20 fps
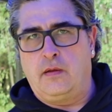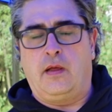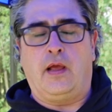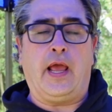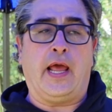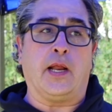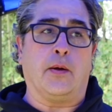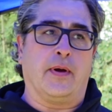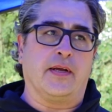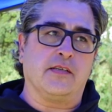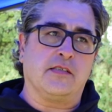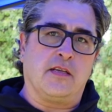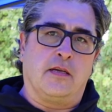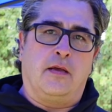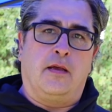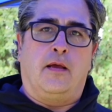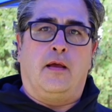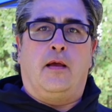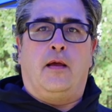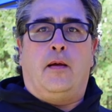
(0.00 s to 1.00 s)
Anyways,
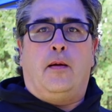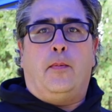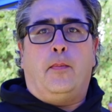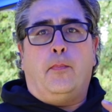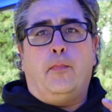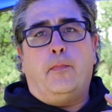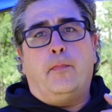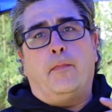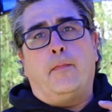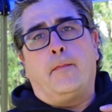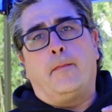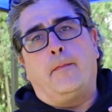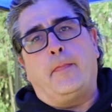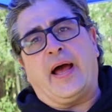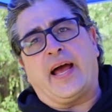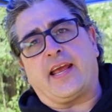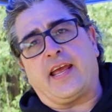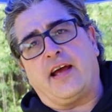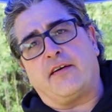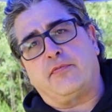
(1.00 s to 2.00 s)

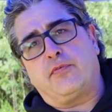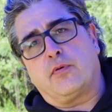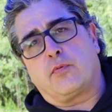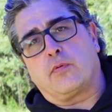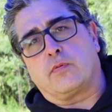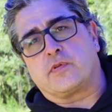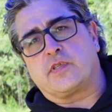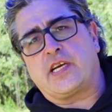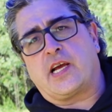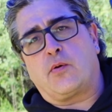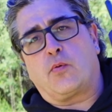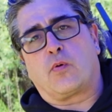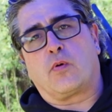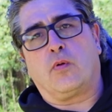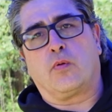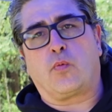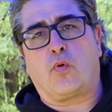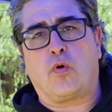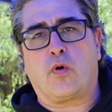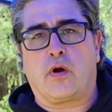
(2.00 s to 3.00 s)
back after Second
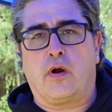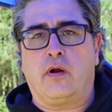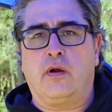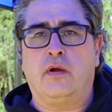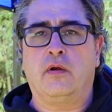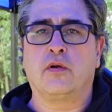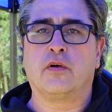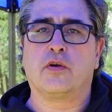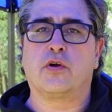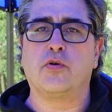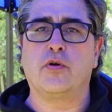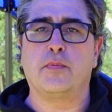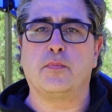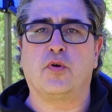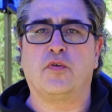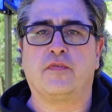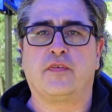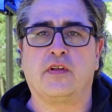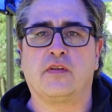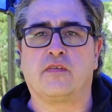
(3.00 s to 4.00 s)
World War, Cooey
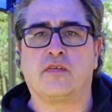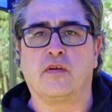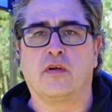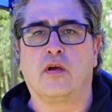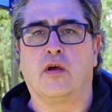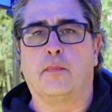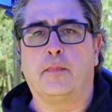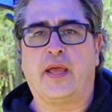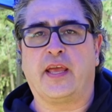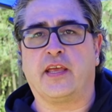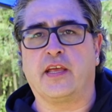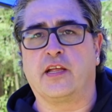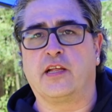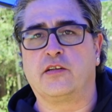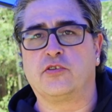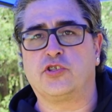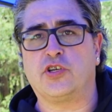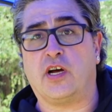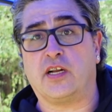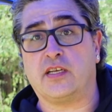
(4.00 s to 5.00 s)
moved into
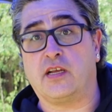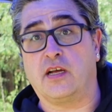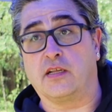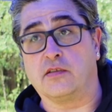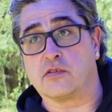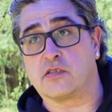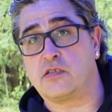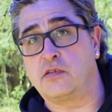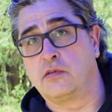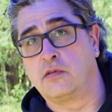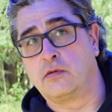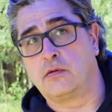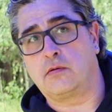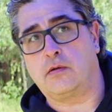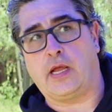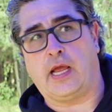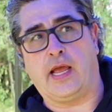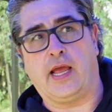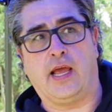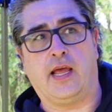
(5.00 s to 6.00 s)
making shotguns.
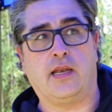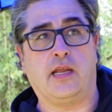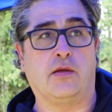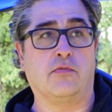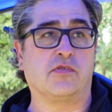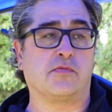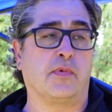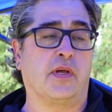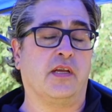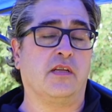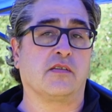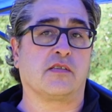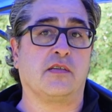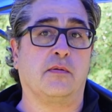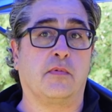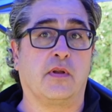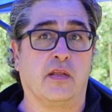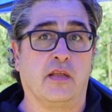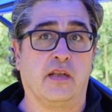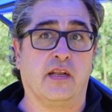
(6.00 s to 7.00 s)
And he was making
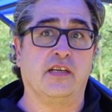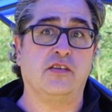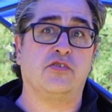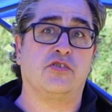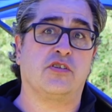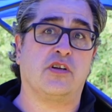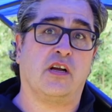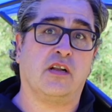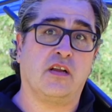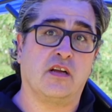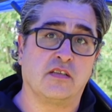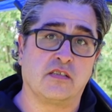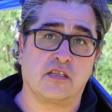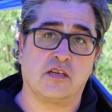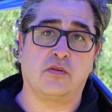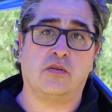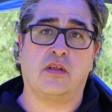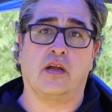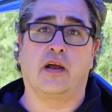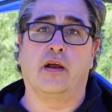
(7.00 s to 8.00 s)
some of the nice shotguns
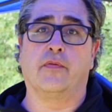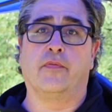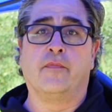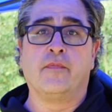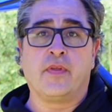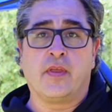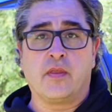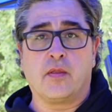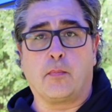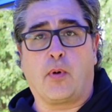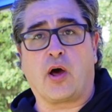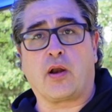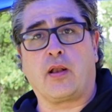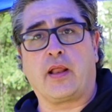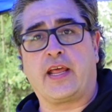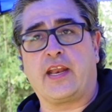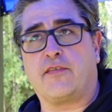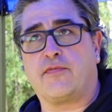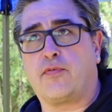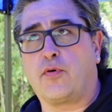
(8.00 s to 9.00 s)
out there. Model
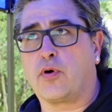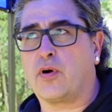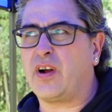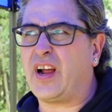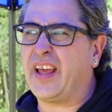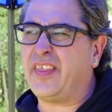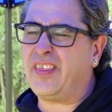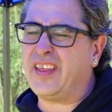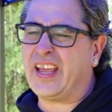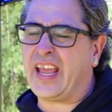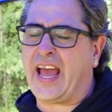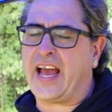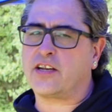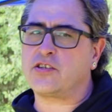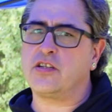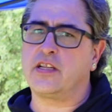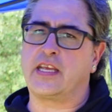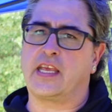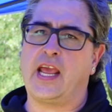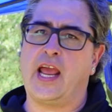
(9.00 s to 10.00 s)
84, I think
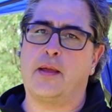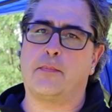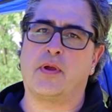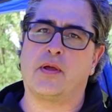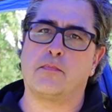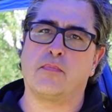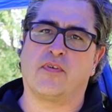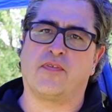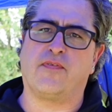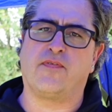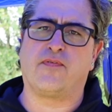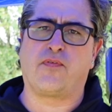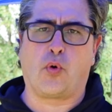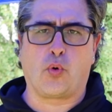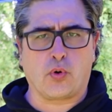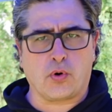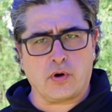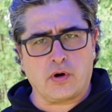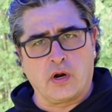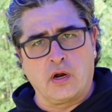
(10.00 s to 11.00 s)
actually came in
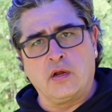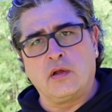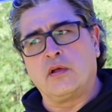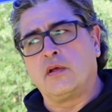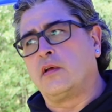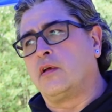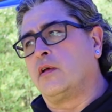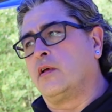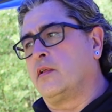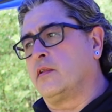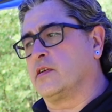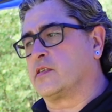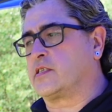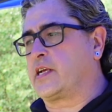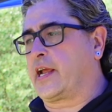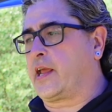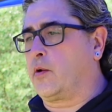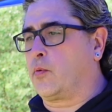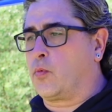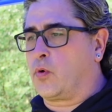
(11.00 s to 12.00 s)
before the
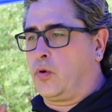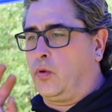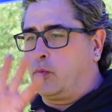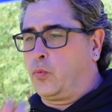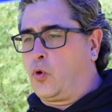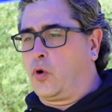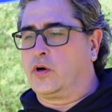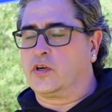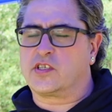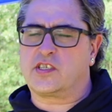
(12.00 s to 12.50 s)
Second World War.